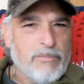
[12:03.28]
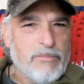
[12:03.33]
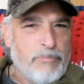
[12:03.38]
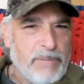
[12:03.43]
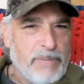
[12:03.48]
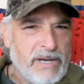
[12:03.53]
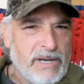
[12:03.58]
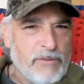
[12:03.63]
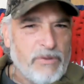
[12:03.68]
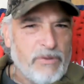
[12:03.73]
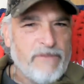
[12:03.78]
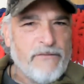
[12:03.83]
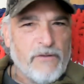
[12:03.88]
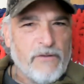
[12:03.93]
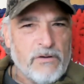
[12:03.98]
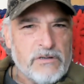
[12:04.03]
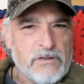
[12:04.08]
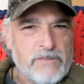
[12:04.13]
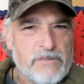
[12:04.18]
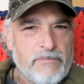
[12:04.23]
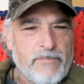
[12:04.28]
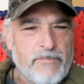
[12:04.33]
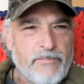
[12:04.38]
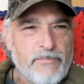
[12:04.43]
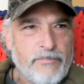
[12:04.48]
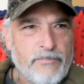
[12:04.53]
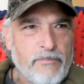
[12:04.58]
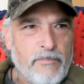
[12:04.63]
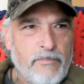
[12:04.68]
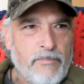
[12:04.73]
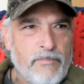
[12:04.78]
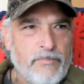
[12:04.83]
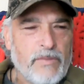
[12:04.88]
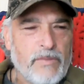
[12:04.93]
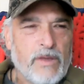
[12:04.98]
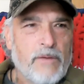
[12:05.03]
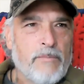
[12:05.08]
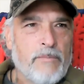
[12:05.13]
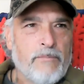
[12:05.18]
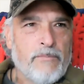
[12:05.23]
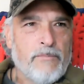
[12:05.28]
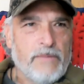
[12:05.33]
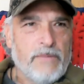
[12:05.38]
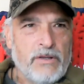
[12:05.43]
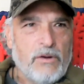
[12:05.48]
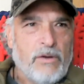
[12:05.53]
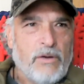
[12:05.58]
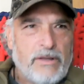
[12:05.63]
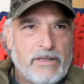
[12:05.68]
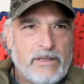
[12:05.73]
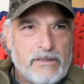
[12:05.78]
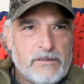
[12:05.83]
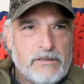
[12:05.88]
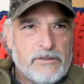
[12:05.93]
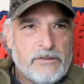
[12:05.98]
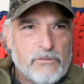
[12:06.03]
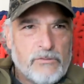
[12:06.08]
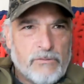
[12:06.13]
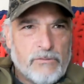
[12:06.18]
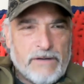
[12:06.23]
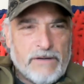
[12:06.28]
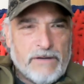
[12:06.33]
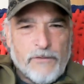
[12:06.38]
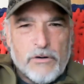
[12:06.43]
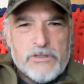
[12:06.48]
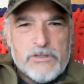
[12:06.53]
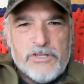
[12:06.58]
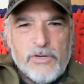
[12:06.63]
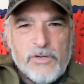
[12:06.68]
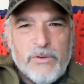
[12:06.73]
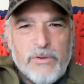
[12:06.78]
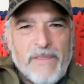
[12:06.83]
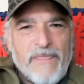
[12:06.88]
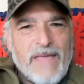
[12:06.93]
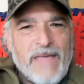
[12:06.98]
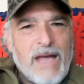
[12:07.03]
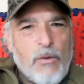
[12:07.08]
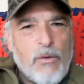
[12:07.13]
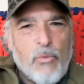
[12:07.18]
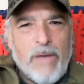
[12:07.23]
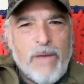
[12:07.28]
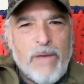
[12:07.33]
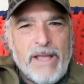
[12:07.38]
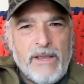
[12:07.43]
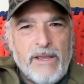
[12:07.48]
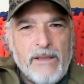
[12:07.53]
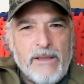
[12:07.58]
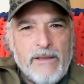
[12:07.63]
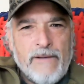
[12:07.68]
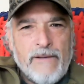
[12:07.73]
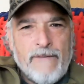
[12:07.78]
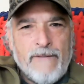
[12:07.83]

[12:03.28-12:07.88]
to be referred to in that way